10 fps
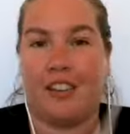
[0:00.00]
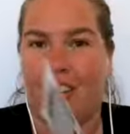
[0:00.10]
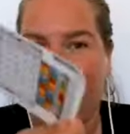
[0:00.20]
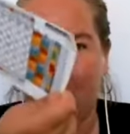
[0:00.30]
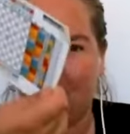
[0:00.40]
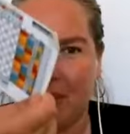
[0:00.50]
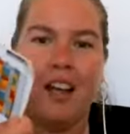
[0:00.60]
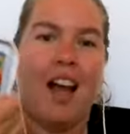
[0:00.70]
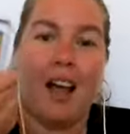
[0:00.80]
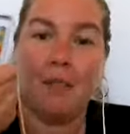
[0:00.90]
So I'm
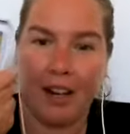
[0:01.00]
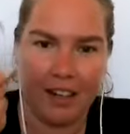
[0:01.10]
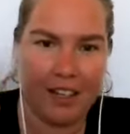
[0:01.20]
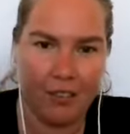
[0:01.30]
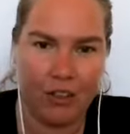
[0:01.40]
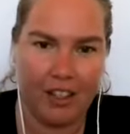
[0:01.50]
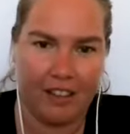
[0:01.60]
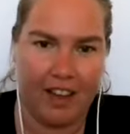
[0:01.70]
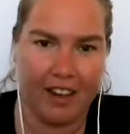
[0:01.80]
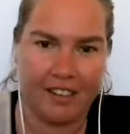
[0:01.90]
not going to give you the
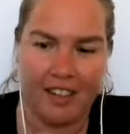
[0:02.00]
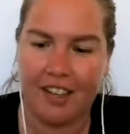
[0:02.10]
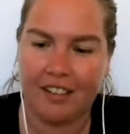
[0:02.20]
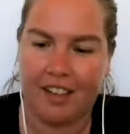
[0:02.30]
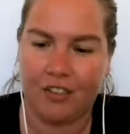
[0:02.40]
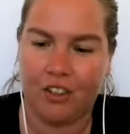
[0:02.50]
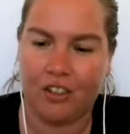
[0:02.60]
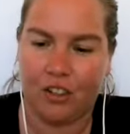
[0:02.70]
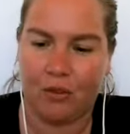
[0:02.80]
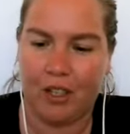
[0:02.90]
exact dates. I'm just
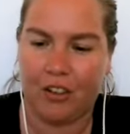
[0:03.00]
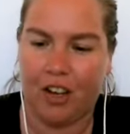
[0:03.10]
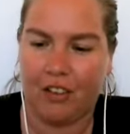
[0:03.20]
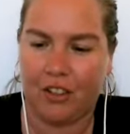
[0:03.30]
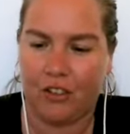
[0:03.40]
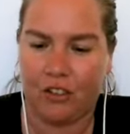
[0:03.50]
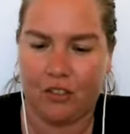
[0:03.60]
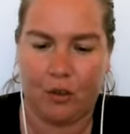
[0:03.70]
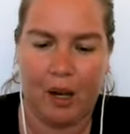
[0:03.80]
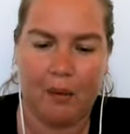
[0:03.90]
going to read off years of
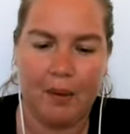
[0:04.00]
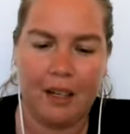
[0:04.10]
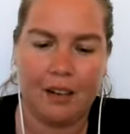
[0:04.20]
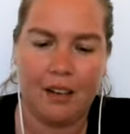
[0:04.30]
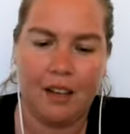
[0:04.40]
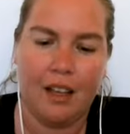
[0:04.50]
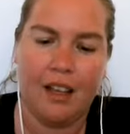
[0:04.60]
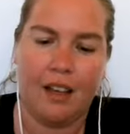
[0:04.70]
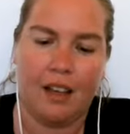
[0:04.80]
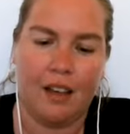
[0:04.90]
the rabbit,
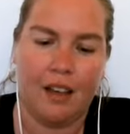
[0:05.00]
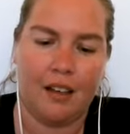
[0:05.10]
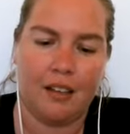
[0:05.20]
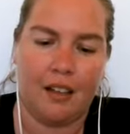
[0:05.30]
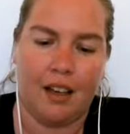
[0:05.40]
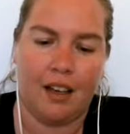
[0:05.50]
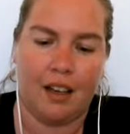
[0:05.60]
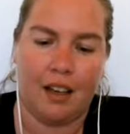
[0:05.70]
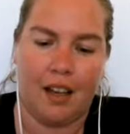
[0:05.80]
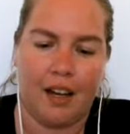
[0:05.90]
and
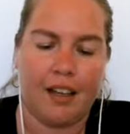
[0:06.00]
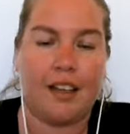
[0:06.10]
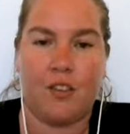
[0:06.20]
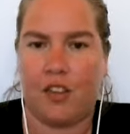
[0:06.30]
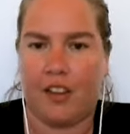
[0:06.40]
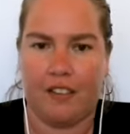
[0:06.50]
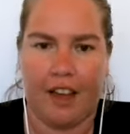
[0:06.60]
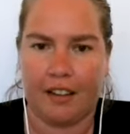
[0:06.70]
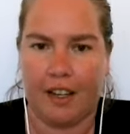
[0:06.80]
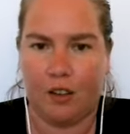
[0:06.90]
I can give you the
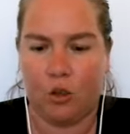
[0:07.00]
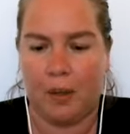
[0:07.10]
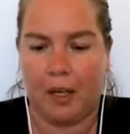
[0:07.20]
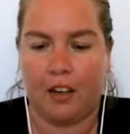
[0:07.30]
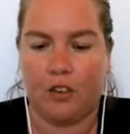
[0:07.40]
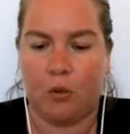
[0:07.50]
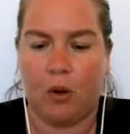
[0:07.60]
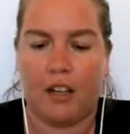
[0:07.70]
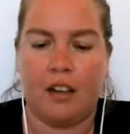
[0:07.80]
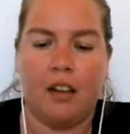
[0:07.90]
exact dates in a minute if you want.